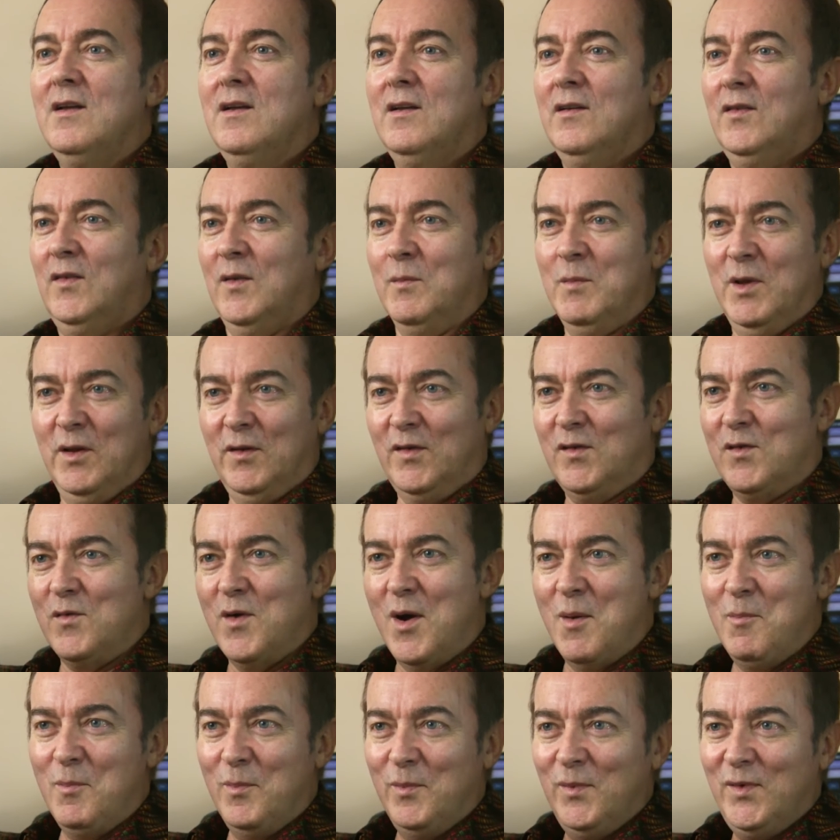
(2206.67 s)
Simmons
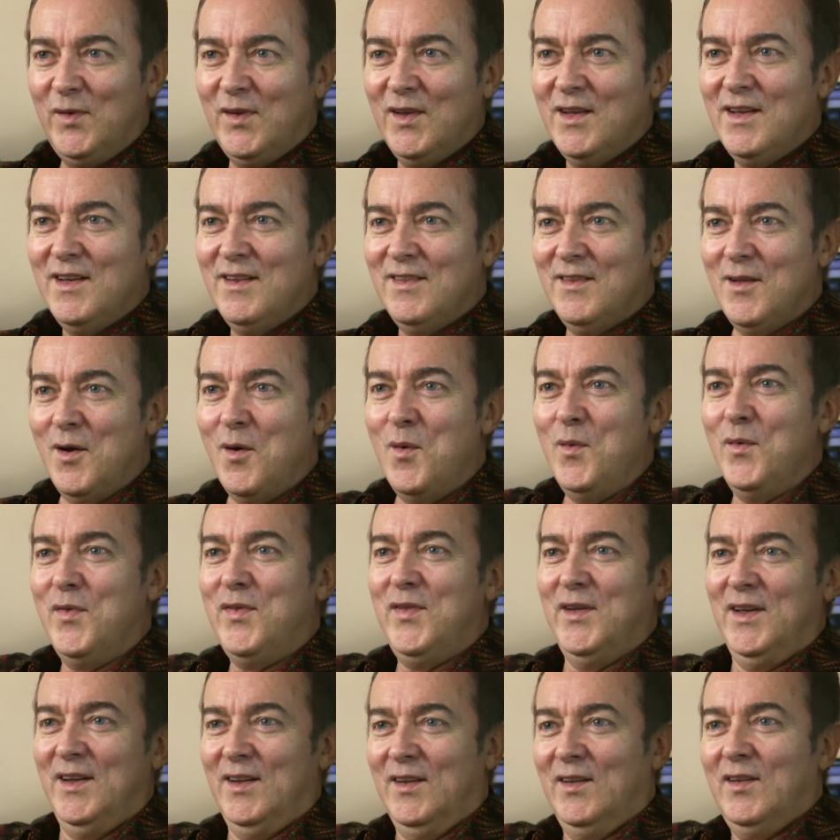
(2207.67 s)
drums, the whole
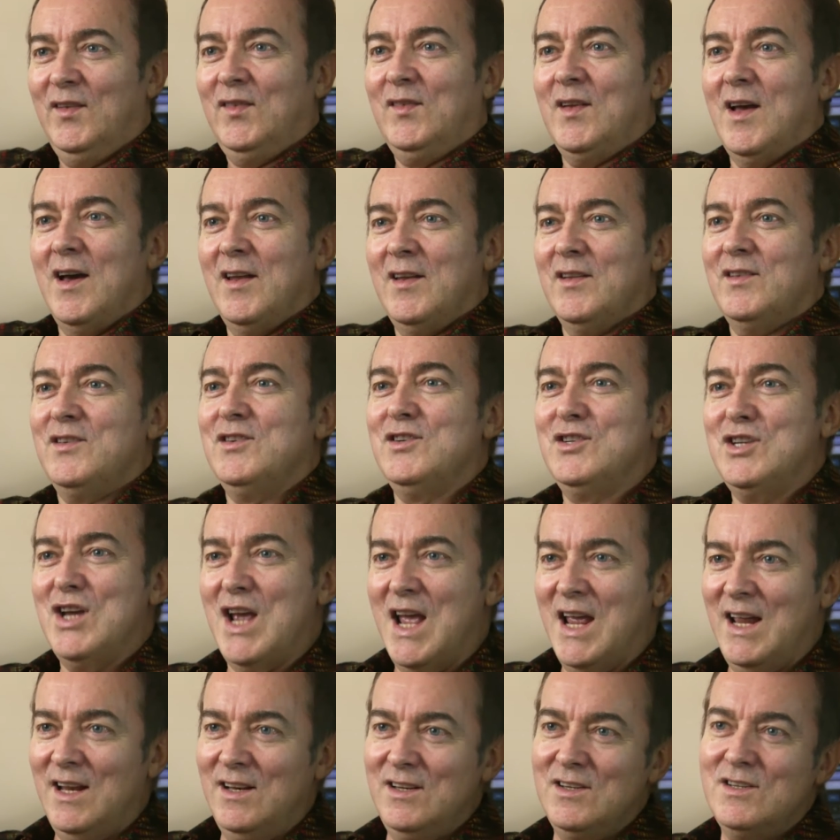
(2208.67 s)
thing started to
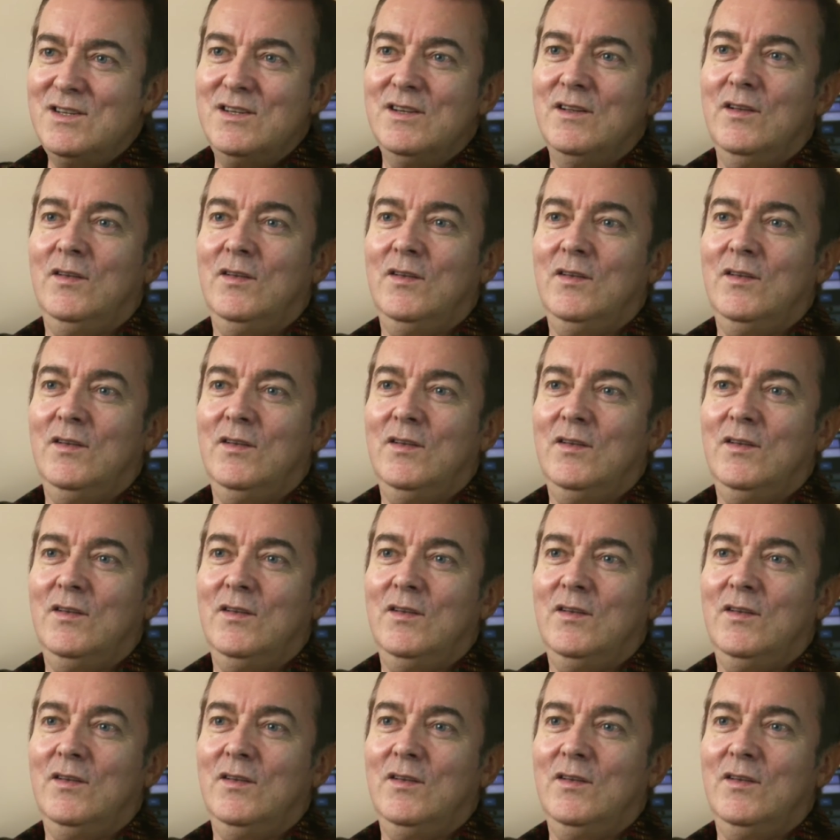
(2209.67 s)
change.